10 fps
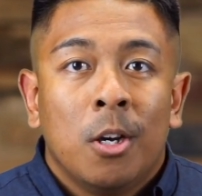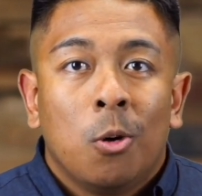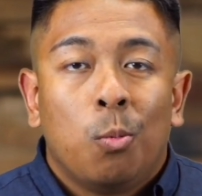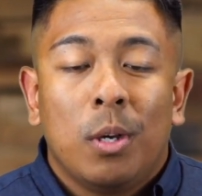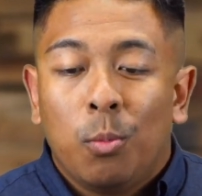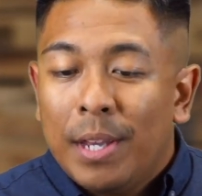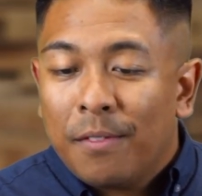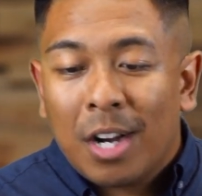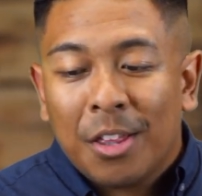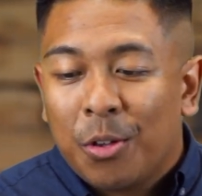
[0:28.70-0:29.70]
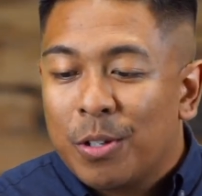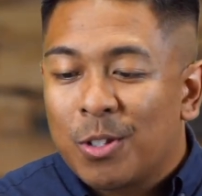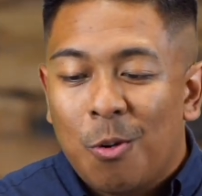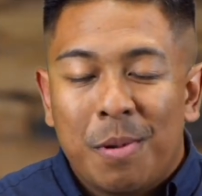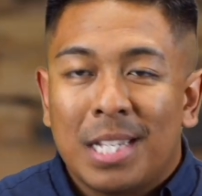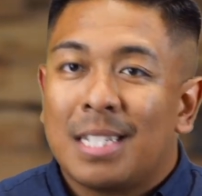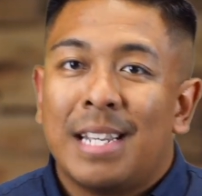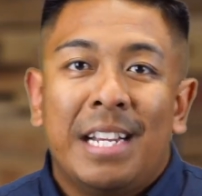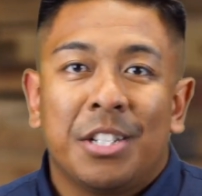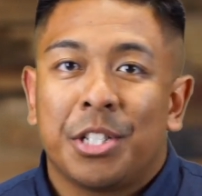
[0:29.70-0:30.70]
we, we have gone through so many
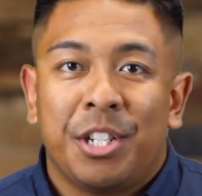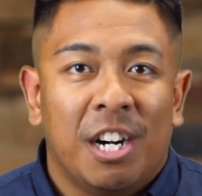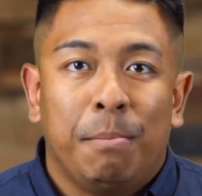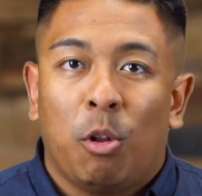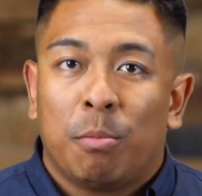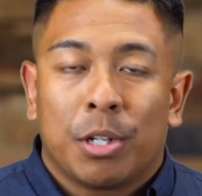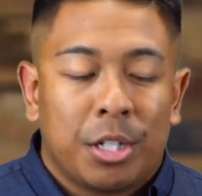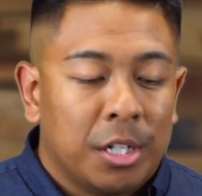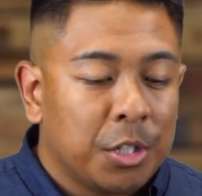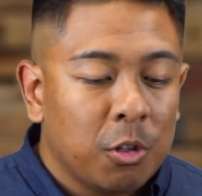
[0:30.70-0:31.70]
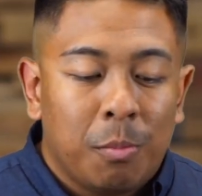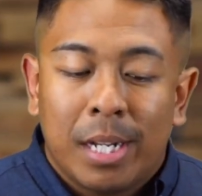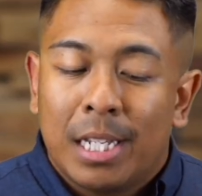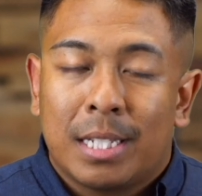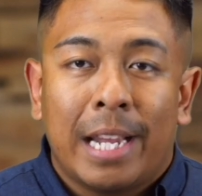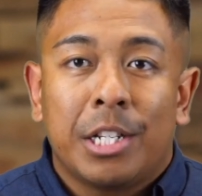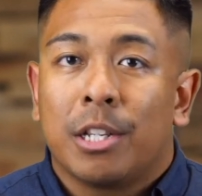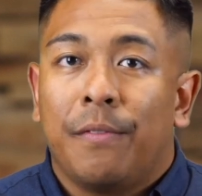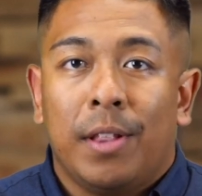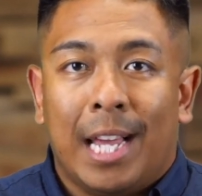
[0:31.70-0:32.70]
stages here at Bolingbrook Church, so many stages
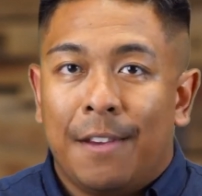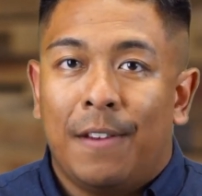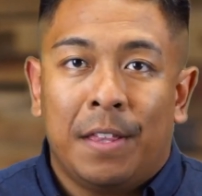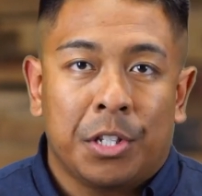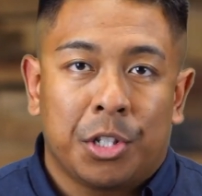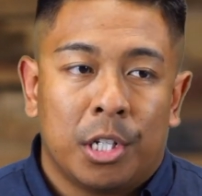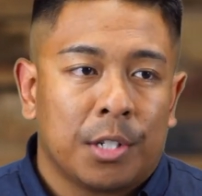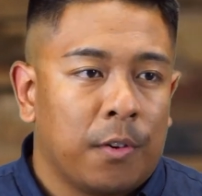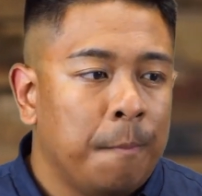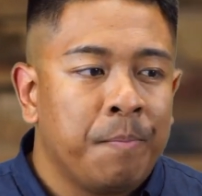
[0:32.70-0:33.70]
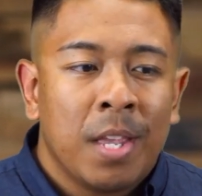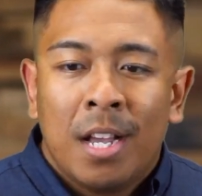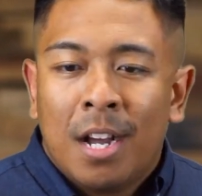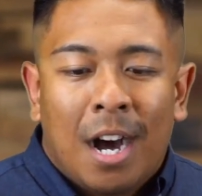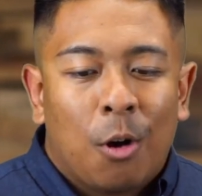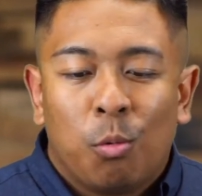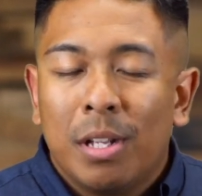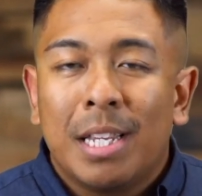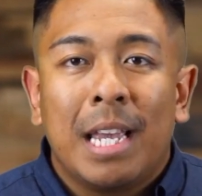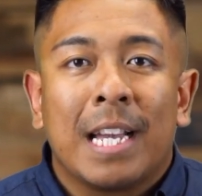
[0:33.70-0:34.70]
of life in this church from a
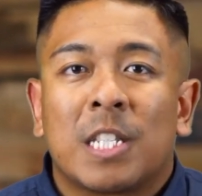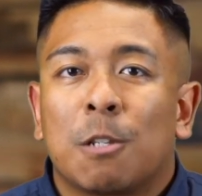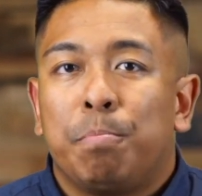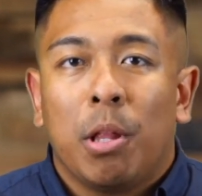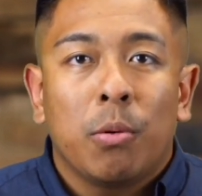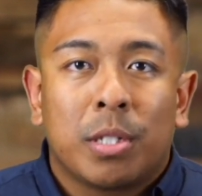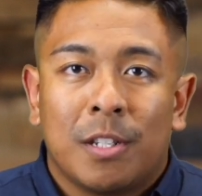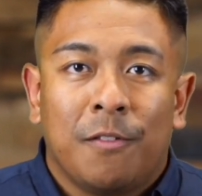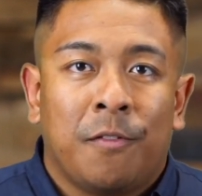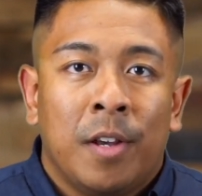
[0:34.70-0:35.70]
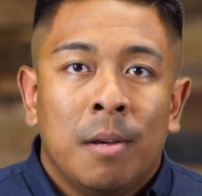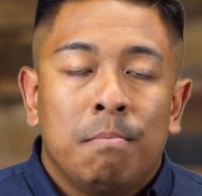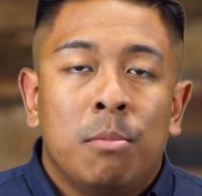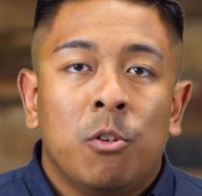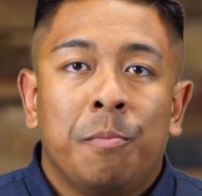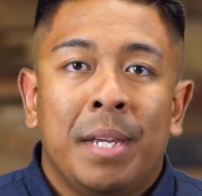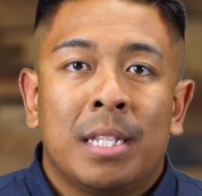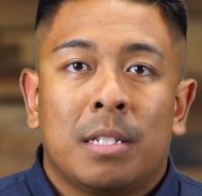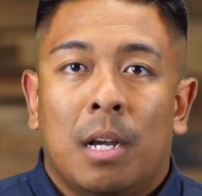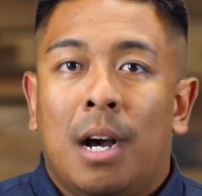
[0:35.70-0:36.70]
really explosive
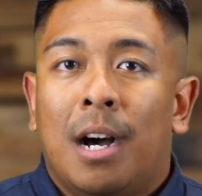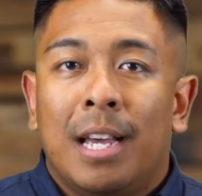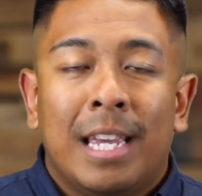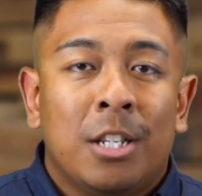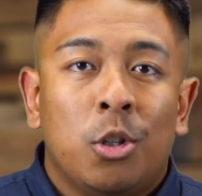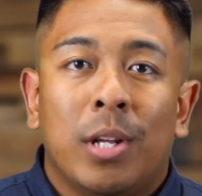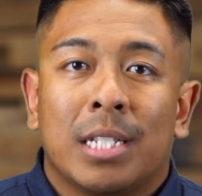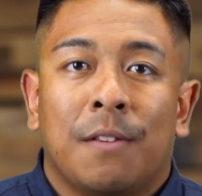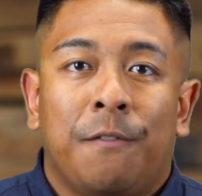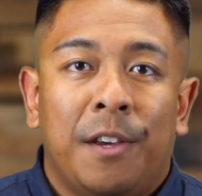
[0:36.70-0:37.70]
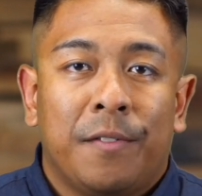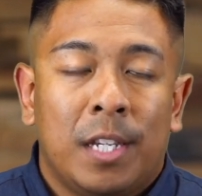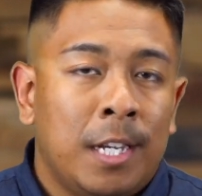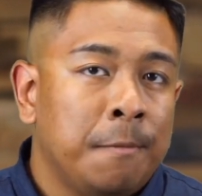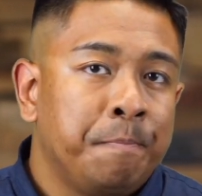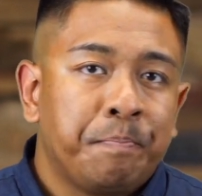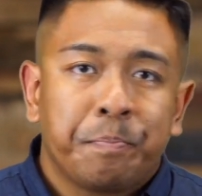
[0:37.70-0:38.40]
movement uh, in 2015.